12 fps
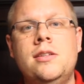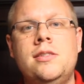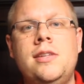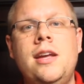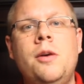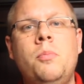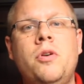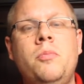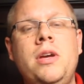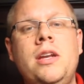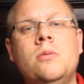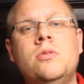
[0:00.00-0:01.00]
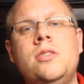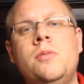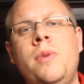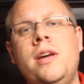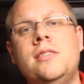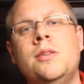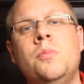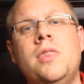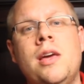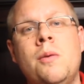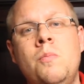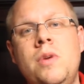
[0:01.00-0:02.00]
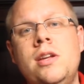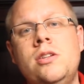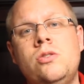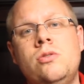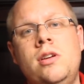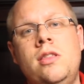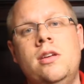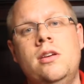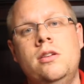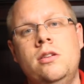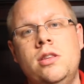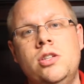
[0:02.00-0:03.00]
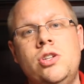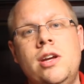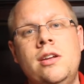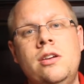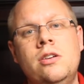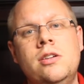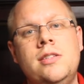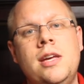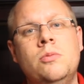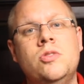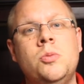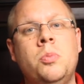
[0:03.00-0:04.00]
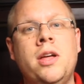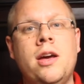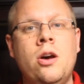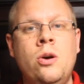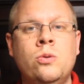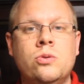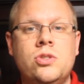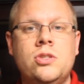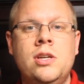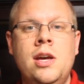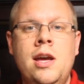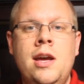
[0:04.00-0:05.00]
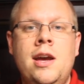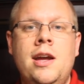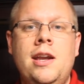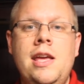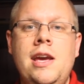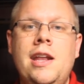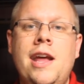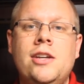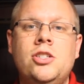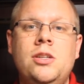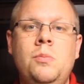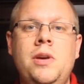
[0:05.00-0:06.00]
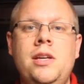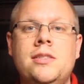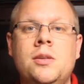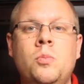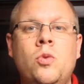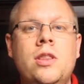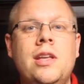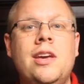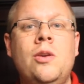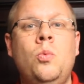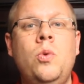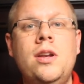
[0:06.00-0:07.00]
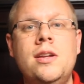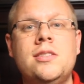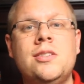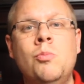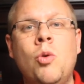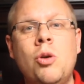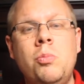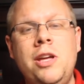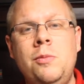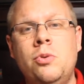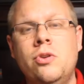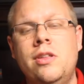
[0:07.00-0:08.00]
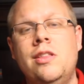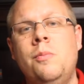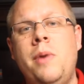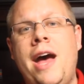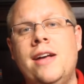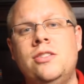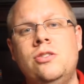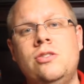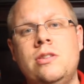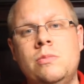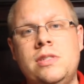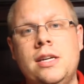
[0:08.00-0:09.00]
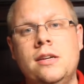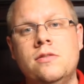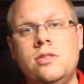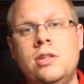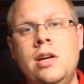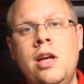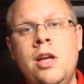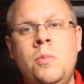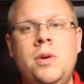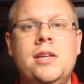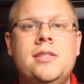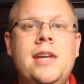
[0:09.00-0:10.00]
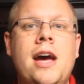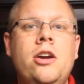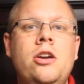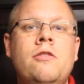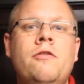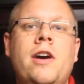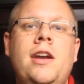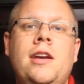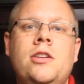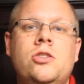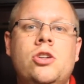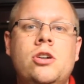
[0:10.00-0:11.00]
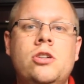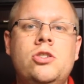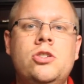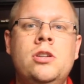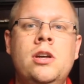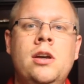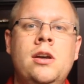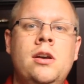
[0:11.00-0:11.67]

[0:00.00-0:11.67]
setup of being able to make something a ministry, the janitor is able to play host. And he can actually be someone that can witness to more people than the pastors themselves. Because now you're inviting the church